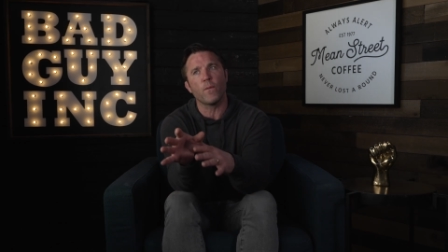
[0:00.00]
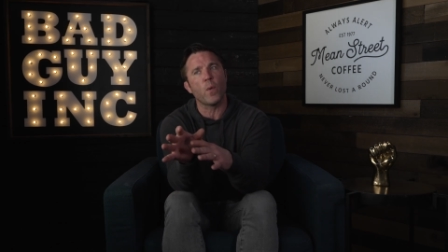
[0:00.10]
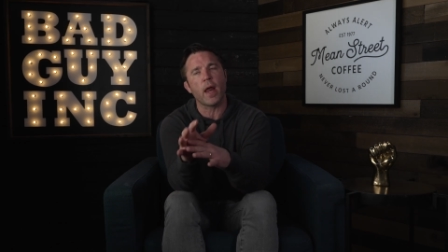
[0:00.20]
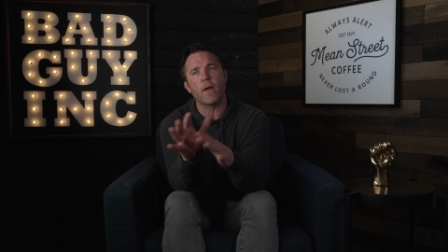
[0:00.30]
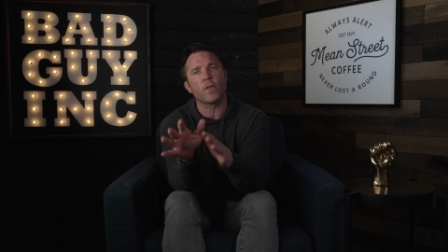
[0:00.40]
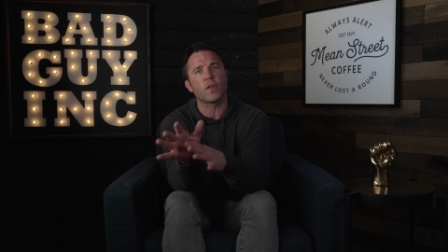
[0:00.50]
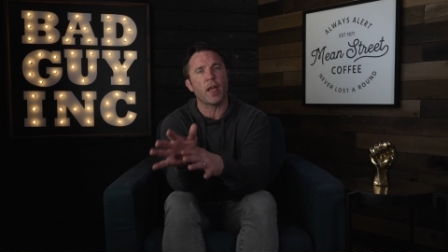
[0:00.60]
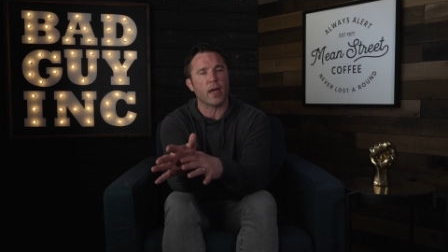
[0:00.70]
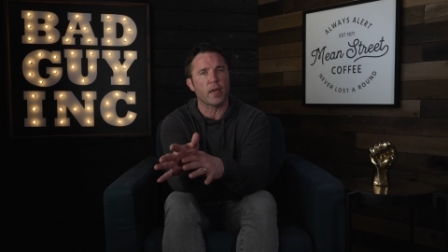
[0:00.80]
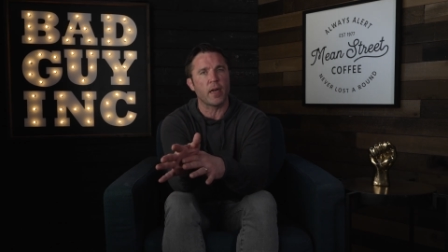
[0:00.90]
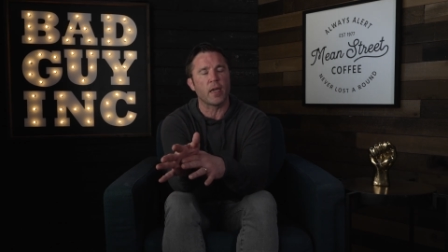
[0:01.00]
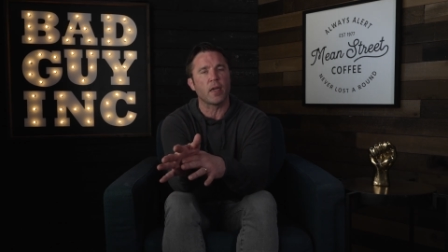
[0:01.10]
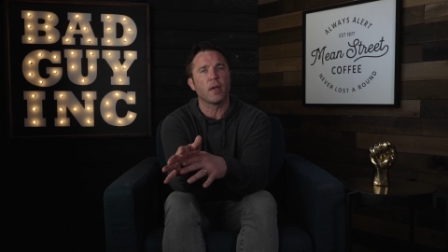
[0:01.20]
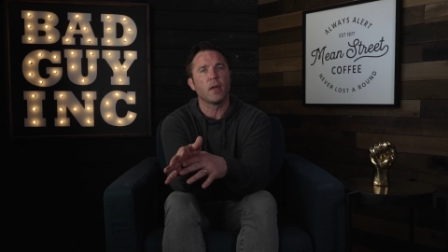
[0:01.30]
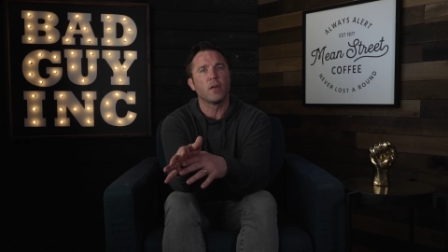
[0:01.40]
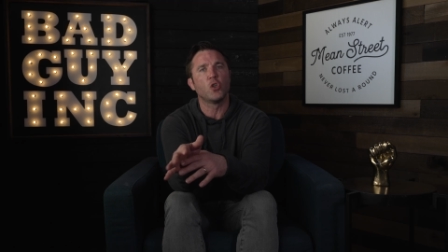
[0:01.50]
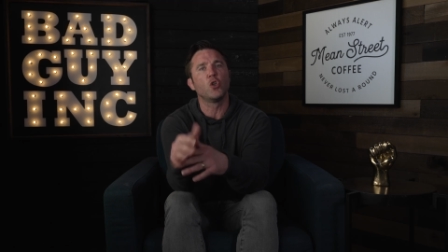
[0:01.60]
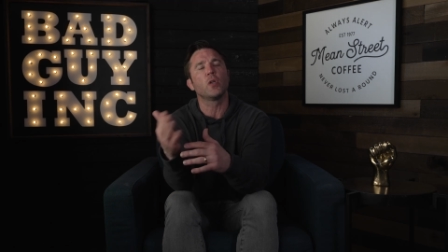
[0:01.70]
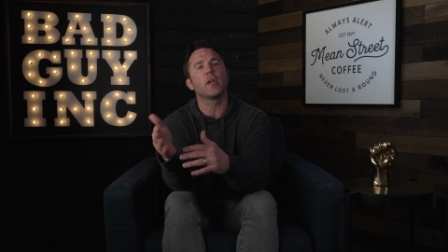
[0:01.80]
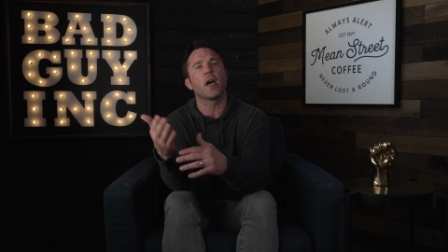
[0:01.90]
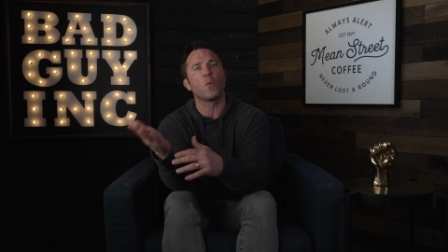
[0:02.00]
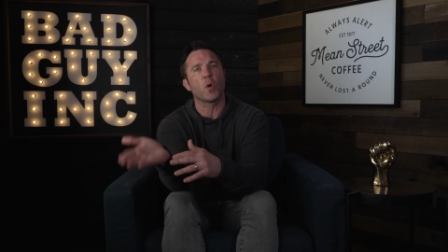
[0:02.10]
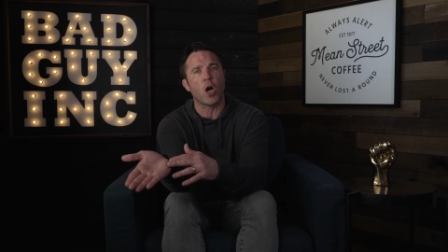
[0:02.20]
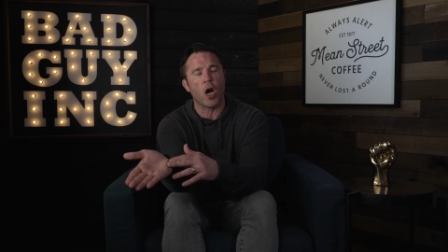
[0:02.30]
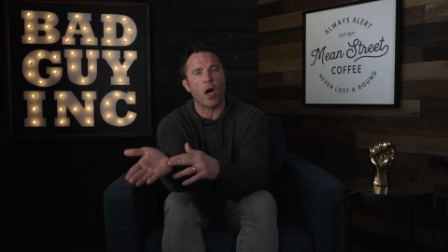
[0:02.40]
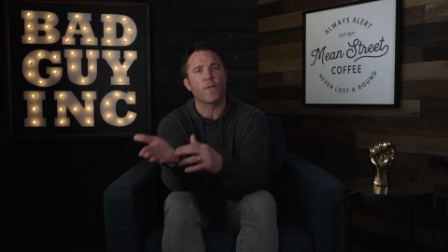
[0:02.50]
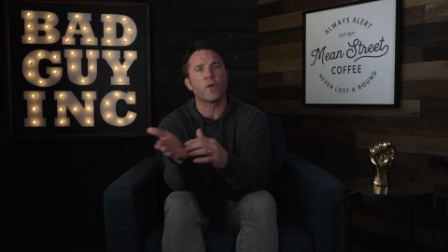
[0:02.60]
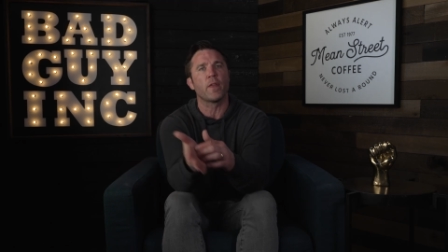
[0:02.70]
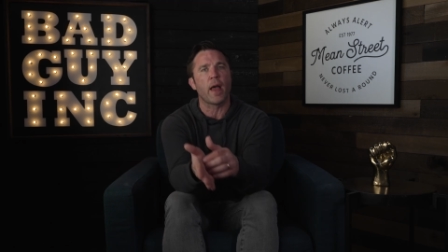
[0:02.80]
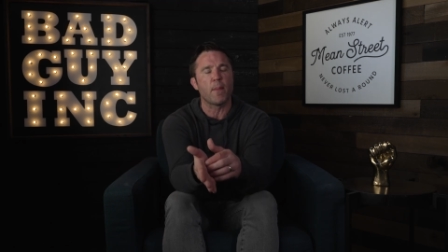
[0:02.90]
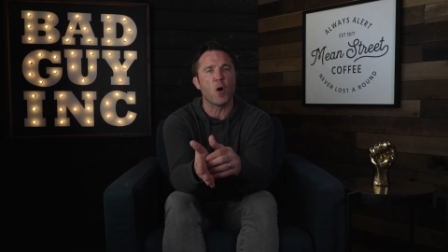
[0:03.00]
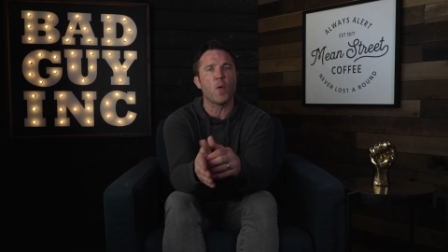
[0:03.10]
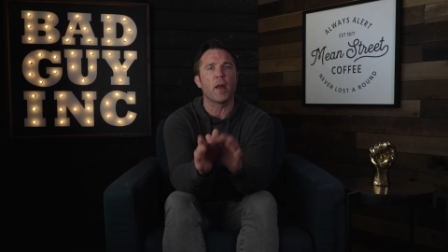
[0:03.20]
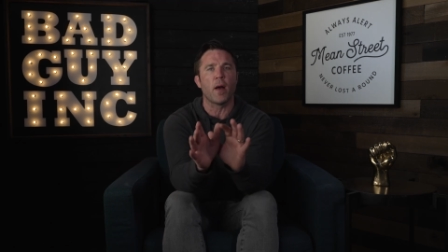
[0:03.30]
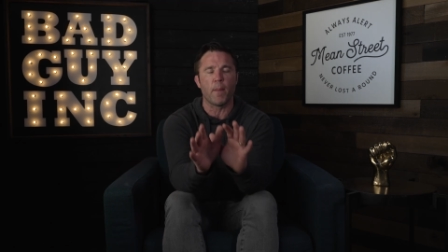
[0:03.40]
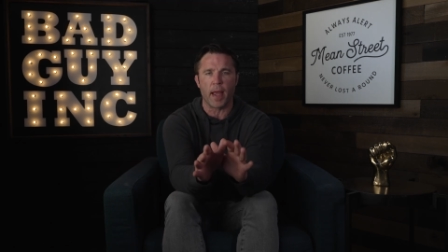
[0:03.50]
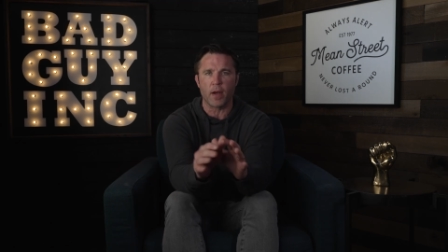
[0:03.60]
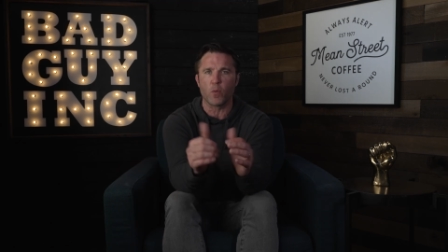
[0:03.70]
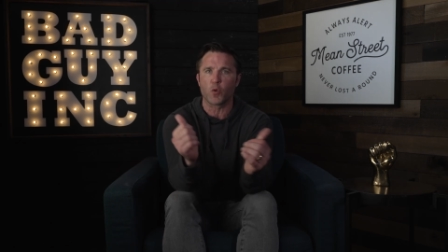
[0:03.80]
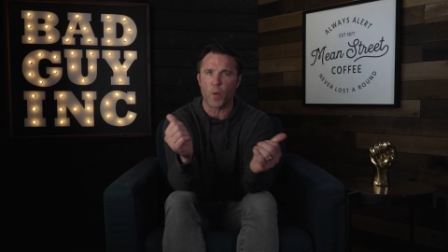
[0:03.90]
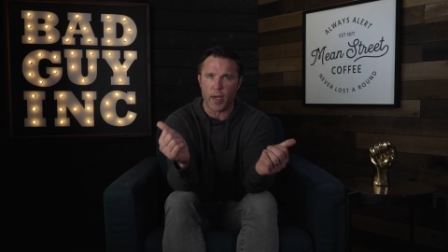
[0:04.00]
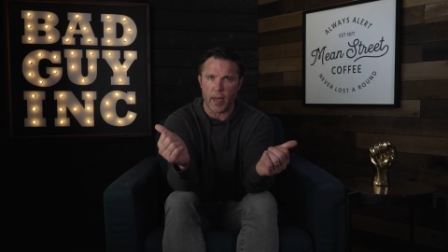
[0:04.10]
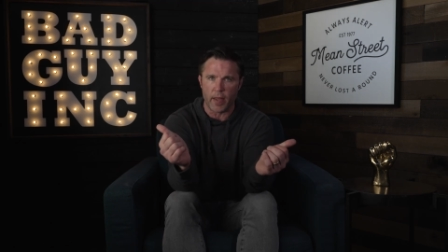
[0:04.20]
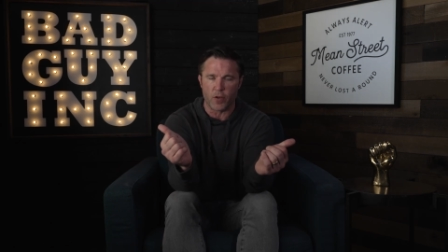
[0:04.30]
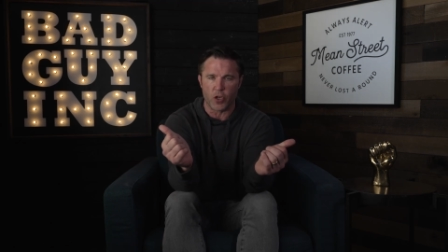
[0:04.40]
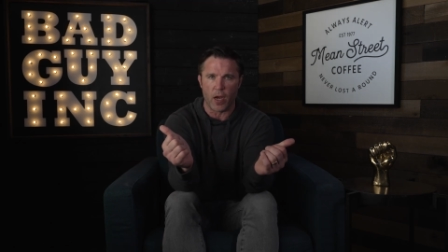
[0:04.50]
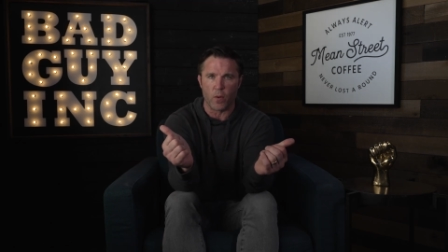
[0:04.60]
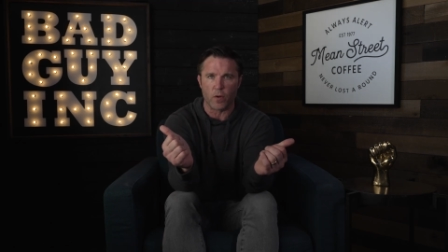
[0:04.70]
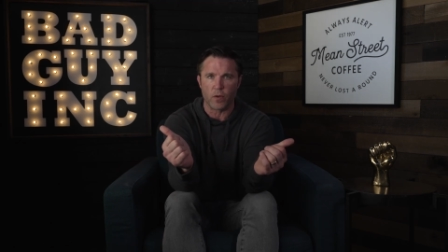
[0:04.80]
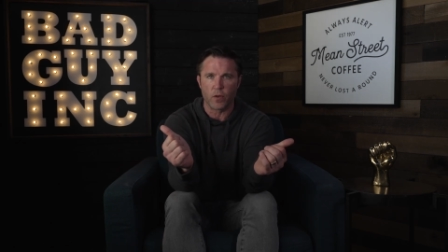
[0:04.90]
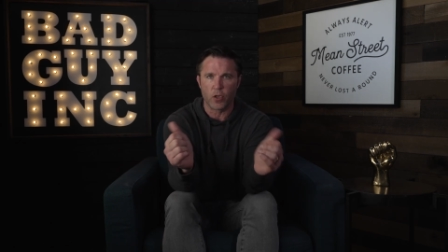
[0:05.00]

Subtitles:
whatever technique Juliana would have offered in that moment, Amanda was ready to hit the showers.